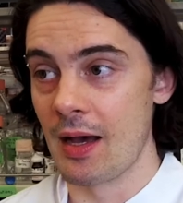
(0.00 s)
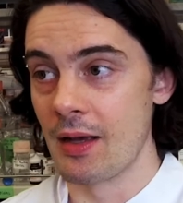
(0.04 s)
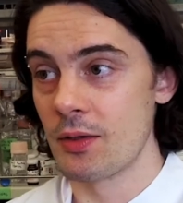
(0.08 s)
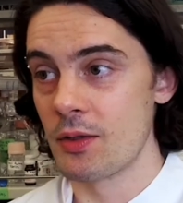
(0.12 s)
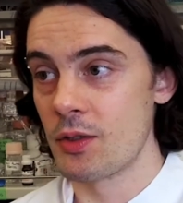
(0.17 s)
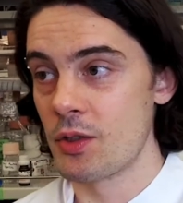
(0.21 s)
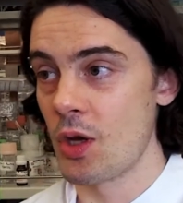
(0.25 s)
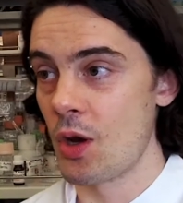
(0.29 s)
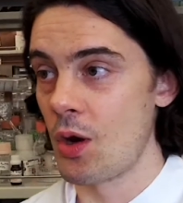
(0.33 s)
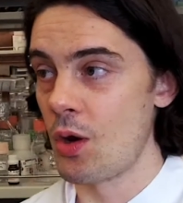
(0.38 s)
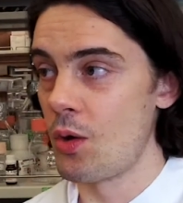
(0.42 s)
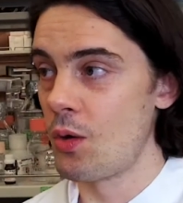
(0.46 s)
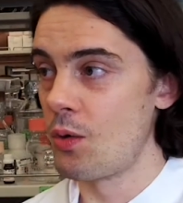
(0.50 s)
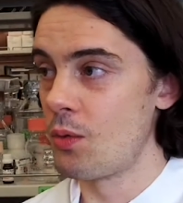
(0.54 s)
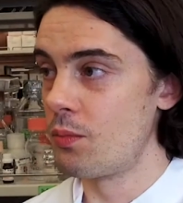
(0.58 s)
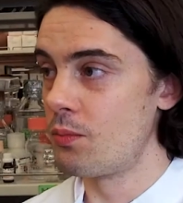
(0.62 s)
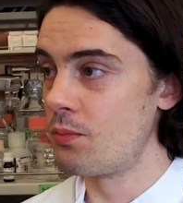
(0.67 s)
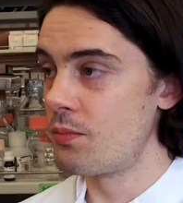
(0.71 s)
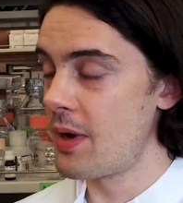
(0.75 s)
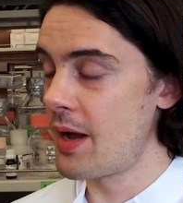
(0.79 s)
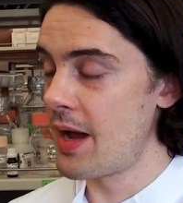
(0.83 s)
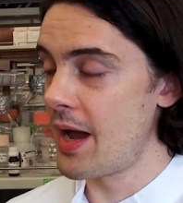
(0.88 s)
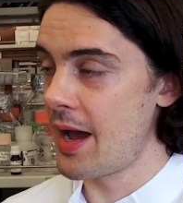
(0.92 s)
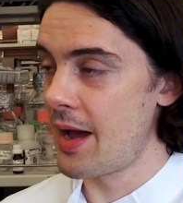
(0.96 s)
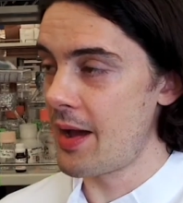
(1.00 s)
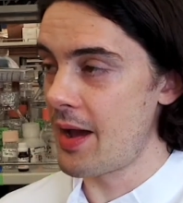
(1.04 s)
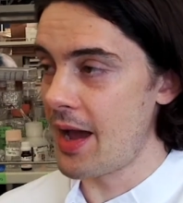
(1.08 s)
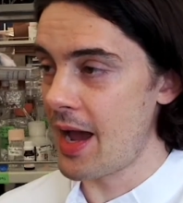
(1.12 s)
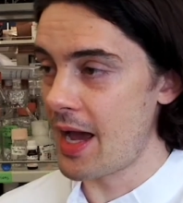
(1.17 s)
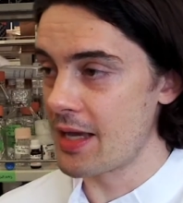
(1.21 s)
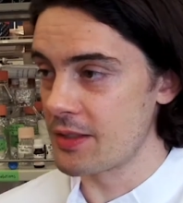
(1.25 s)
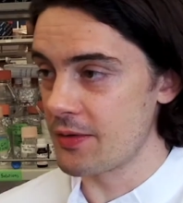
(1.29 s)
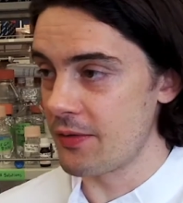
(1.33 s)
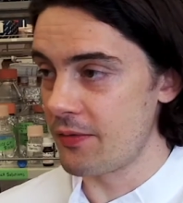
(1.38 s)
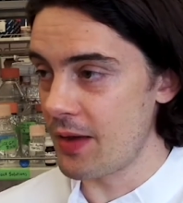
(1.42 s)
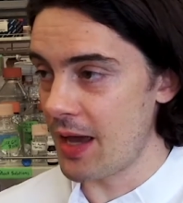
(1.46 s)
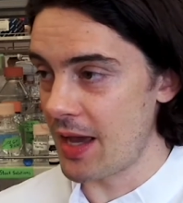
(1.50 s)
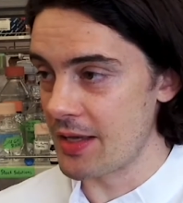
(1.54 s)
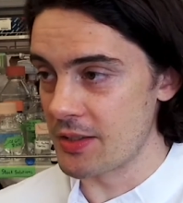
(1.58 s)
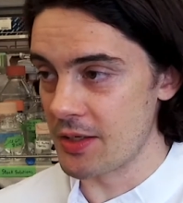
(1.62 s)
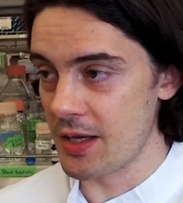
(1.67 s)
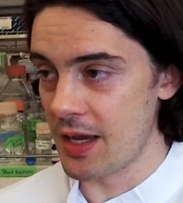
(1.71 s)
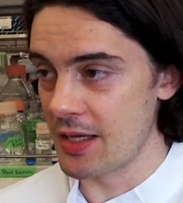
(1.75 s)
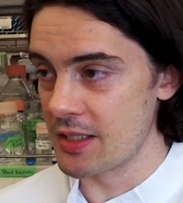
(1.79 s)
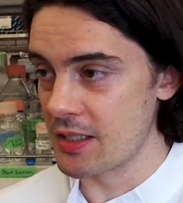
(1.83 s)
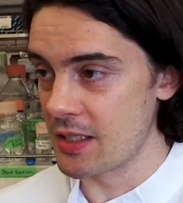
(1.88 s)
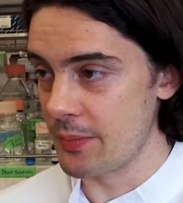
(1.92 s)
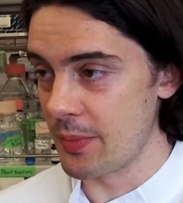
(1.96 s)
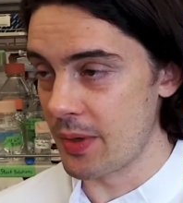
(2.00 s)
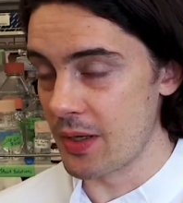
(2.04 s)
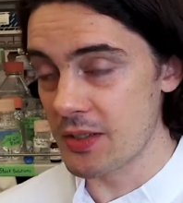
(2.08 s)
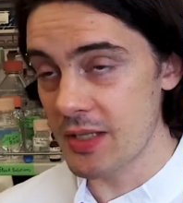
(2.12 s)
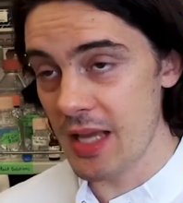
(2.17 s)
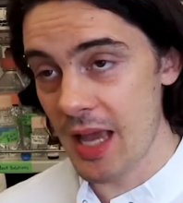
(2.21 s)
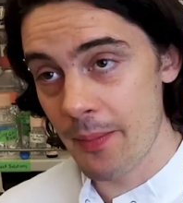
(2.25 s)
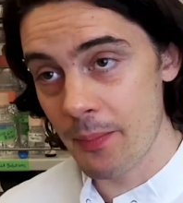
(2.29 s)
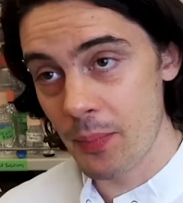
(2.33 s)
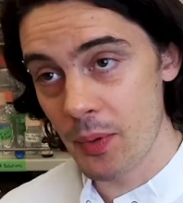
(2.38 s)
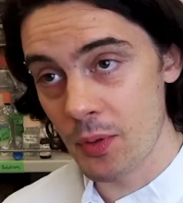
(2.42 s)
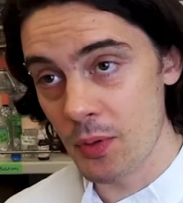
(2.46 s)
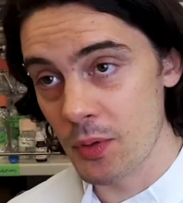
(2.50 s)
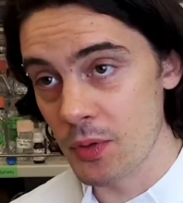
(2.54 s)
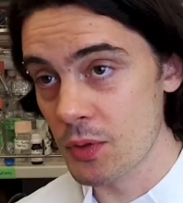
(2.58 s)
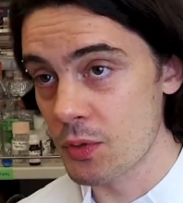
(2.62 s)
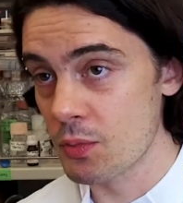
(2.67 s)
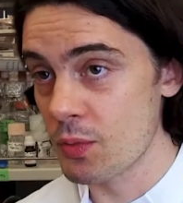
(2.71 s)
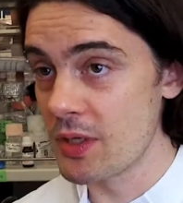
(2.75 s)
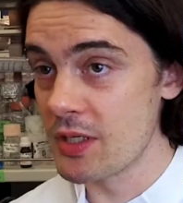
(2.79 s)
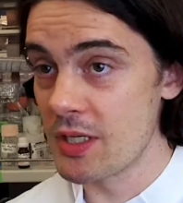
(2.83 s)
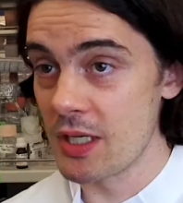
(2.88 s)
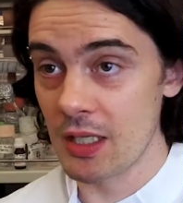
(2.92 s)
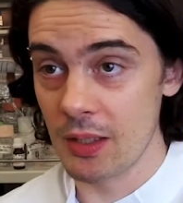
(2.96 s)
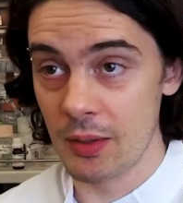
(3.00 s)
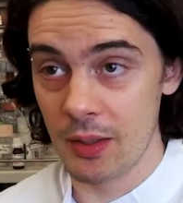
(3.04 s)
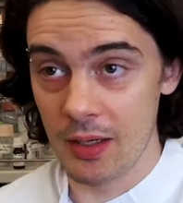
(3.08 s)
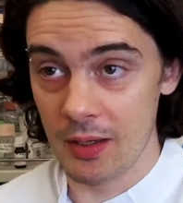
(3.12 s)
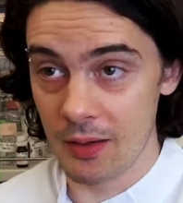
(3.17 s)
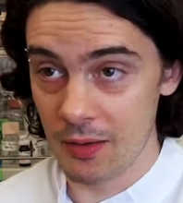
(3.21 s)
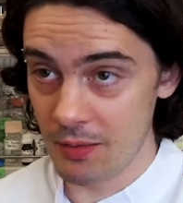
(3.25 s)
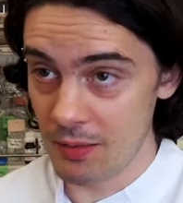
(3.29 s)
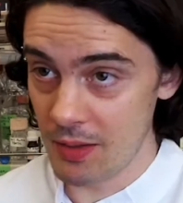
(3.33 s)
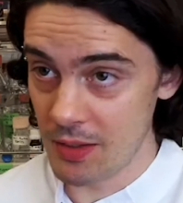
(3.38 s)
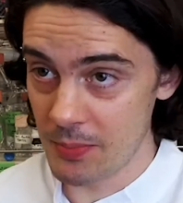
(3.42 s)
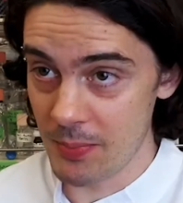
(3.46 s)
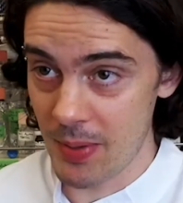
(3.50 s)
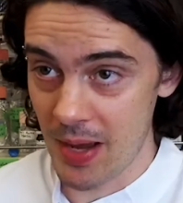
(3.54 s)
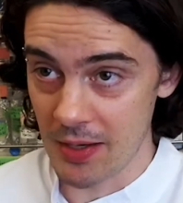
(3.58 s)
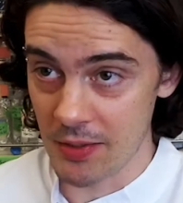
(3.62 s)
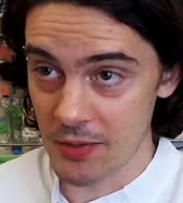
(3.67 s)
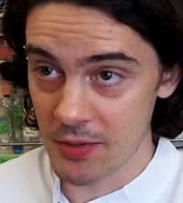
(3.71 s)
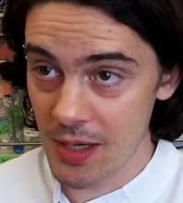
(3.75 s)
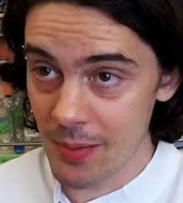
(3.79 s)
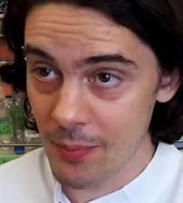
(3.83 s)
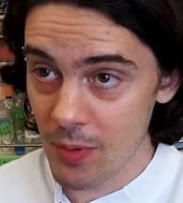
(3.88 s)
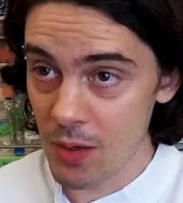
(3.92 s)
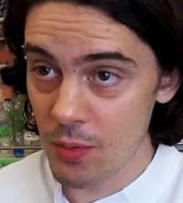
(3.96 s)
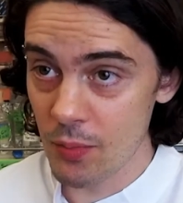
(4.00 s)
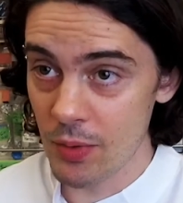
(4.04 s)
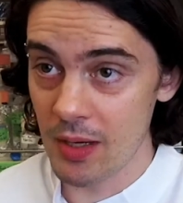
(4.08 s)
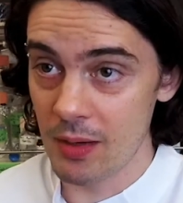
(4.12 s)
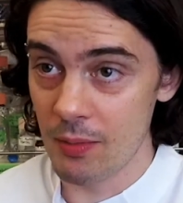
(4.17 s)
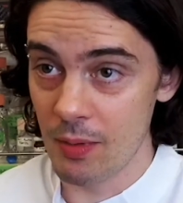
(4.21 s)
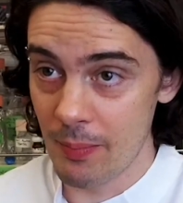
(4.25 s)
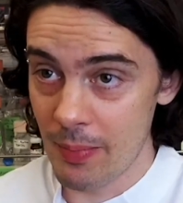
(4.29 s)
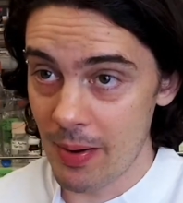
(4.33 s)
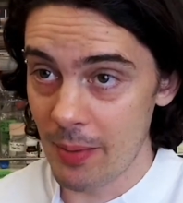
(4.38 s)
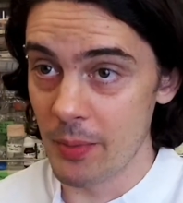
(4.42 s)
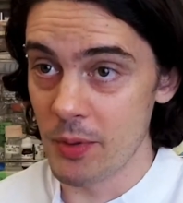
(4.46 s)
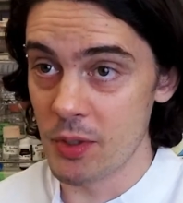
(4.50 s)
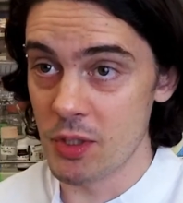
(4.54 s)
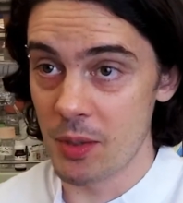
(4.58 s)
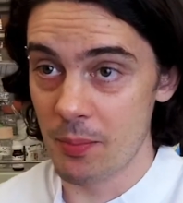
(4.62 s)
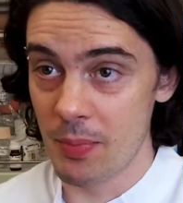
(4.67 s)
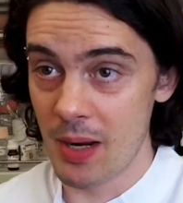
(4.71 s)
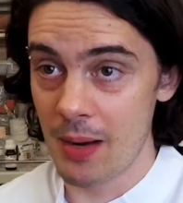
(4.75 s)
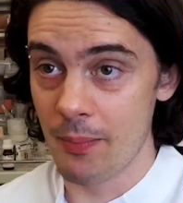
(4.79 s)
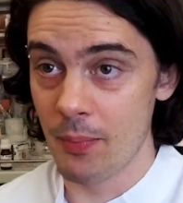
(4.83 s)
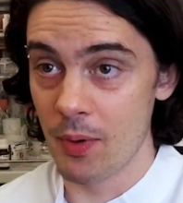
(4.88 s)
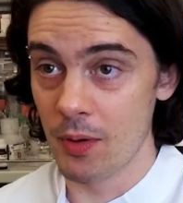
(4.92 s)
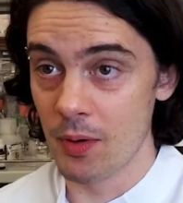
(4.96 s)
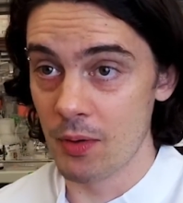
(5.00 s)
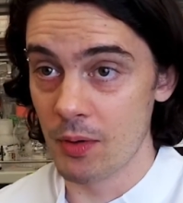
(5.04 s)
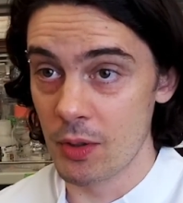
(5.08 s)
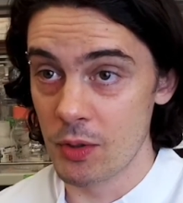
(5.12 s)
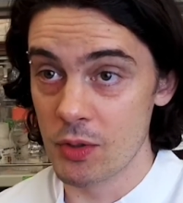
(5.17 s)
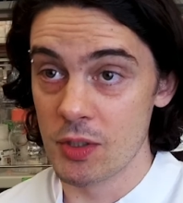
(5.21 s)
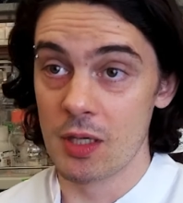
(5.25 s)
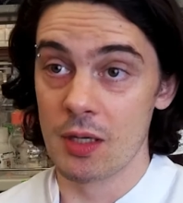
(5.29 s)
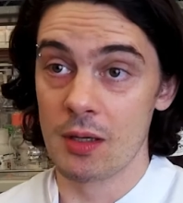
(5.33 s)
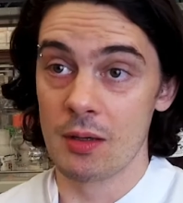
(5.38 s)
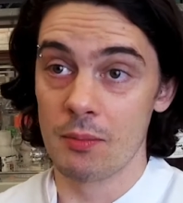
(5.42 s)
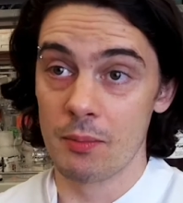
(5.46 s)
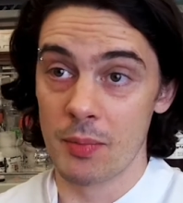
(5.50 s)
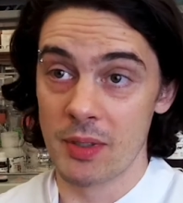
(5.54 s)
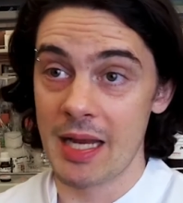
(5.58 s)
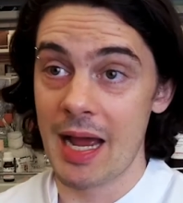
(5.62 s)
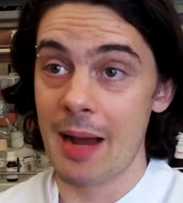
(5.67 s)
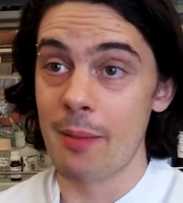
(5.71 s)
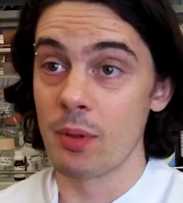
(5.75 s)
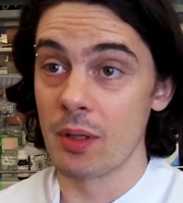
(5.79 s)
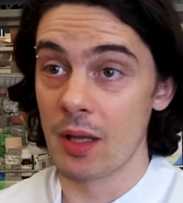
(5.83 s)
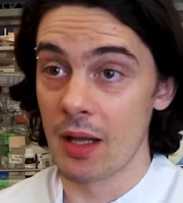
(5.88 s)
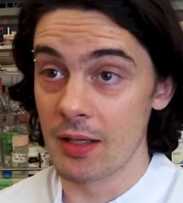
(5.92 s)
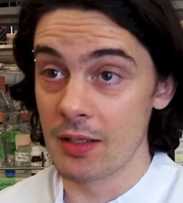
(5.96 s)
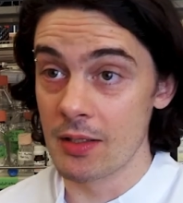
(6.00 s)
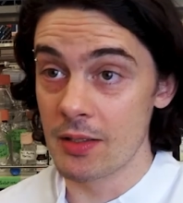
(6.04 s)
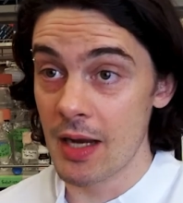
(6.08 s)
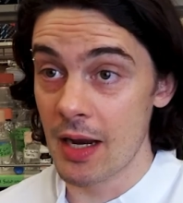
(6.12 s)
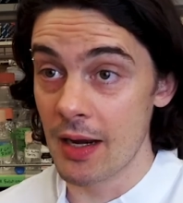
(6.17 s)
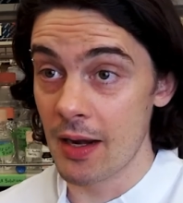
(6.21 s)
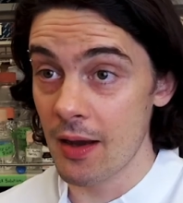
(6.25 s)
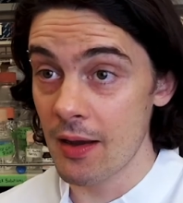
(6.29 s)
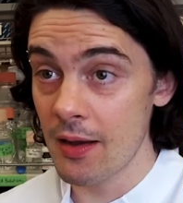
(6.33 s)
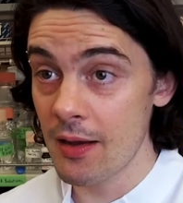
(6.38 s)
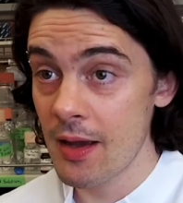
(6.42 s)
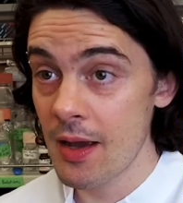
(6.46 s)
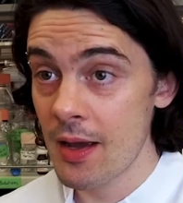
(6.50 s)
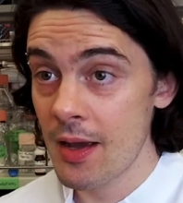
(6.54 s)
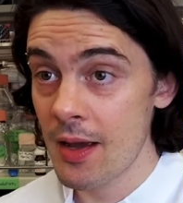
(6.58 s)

So as some examples, recently this past summer, we published a paper using Metabolon's data